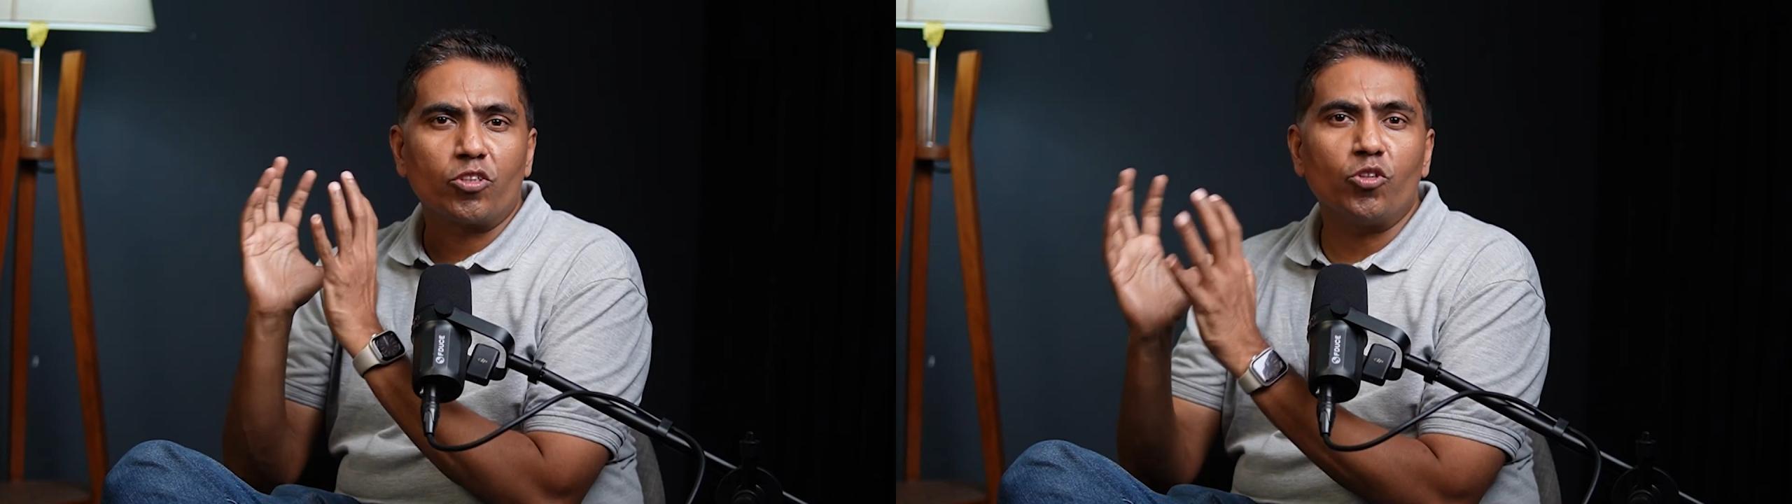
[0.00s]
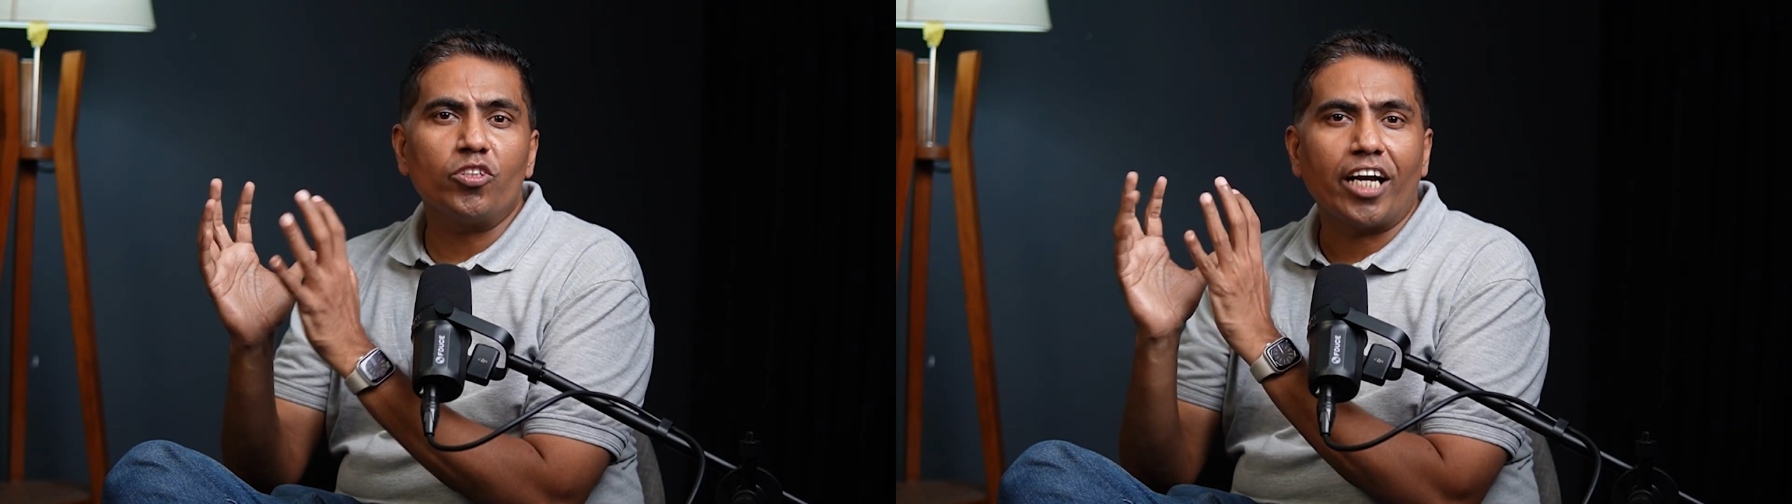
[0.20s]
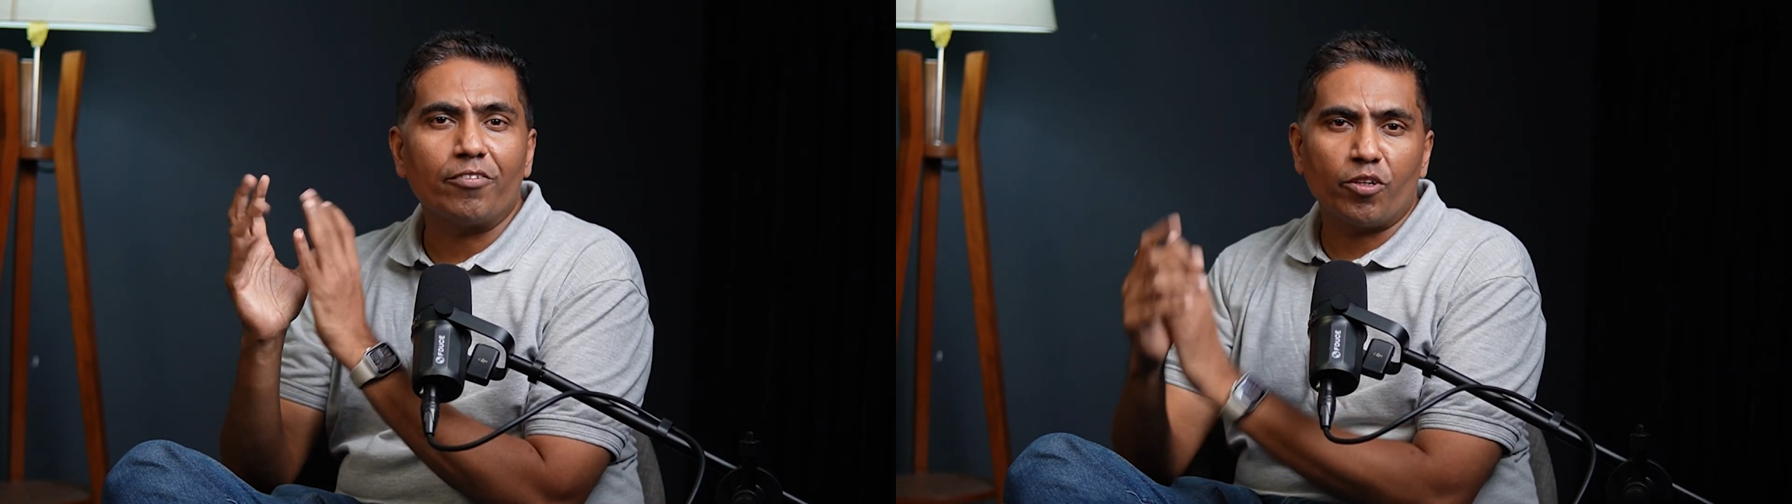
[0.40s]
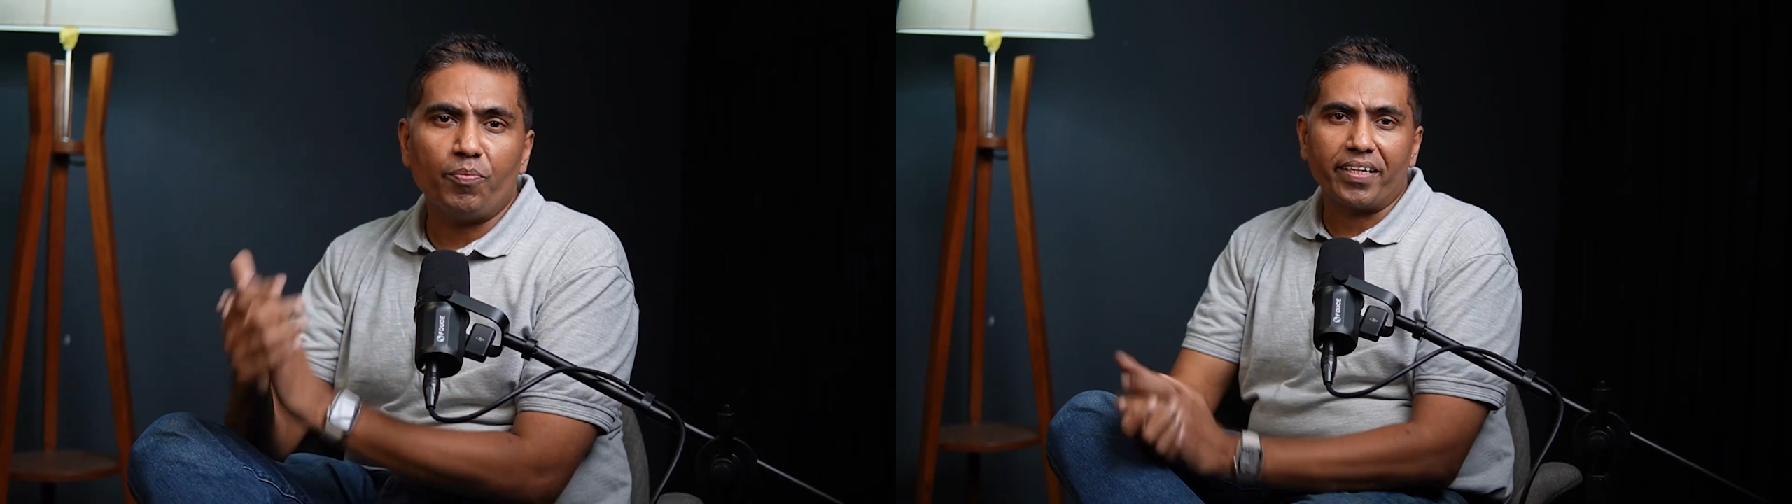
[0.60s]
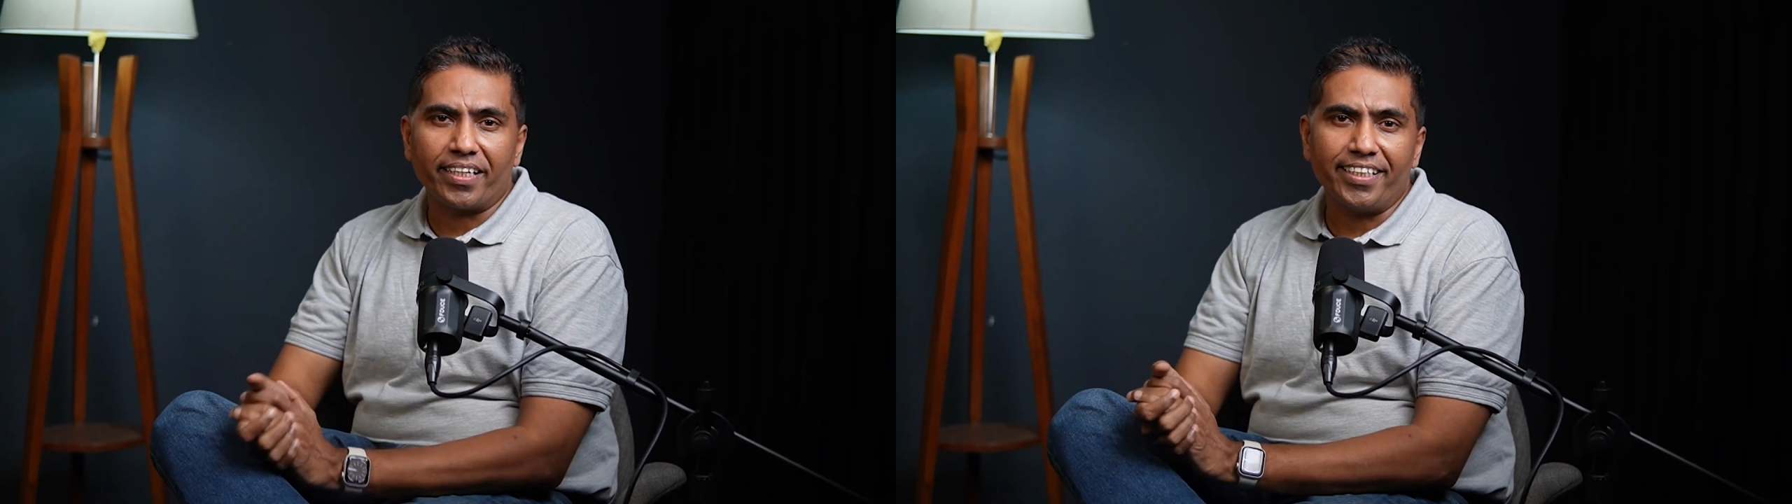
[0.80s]
2 types of
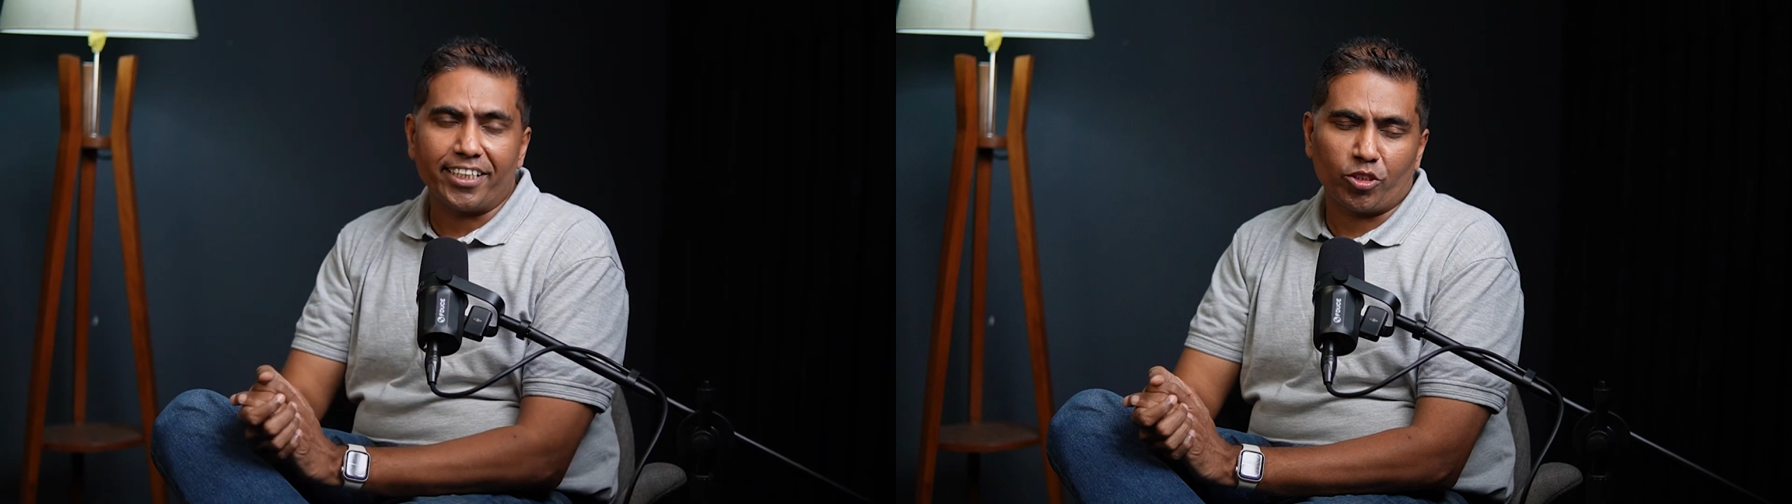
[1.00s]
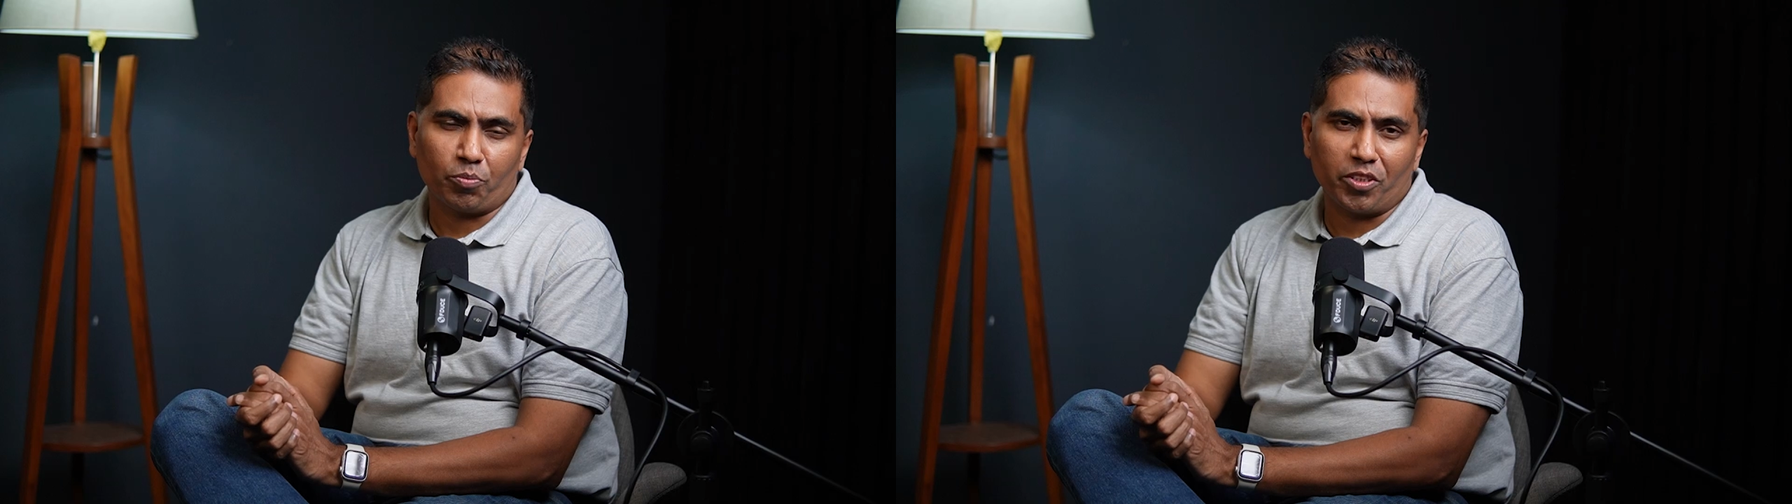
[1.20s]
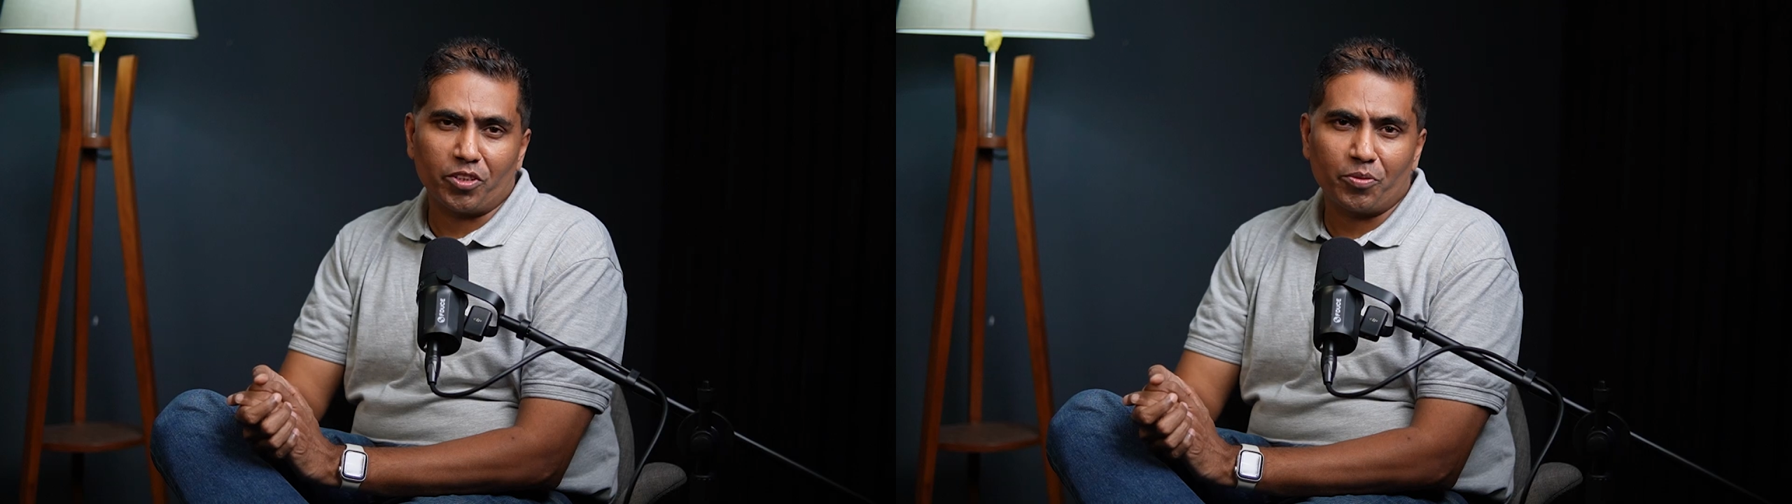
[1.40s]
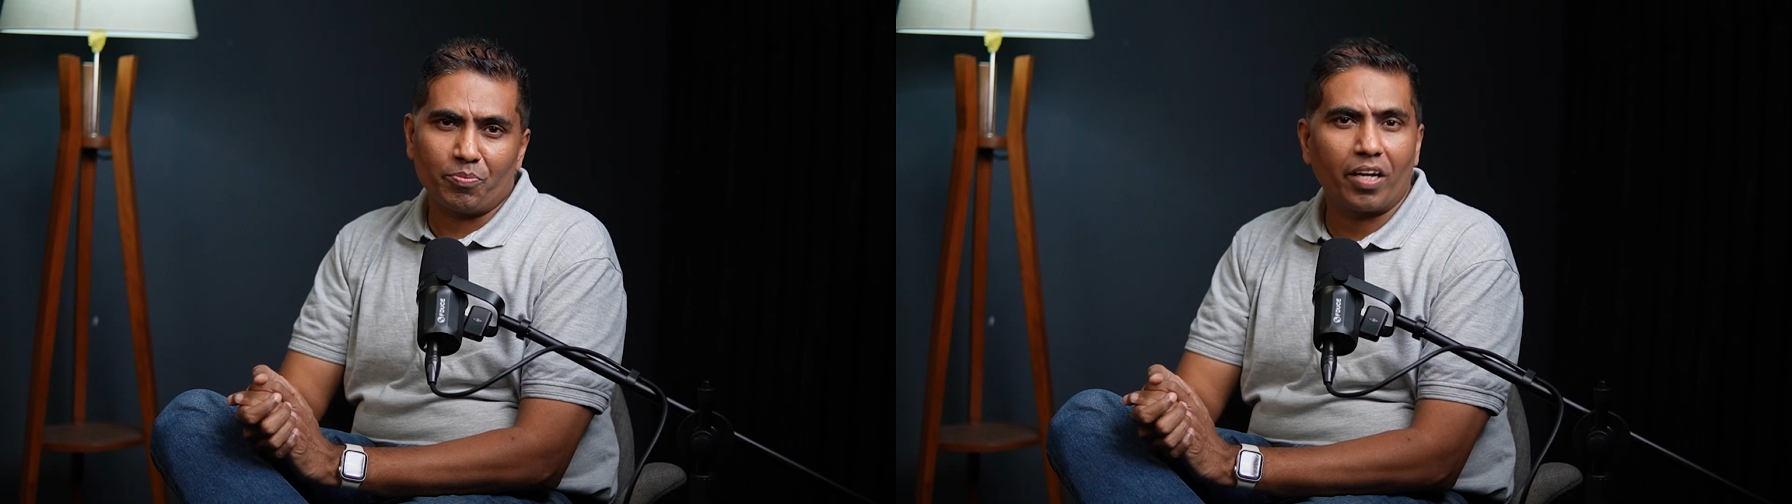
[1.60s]
materiality assessments.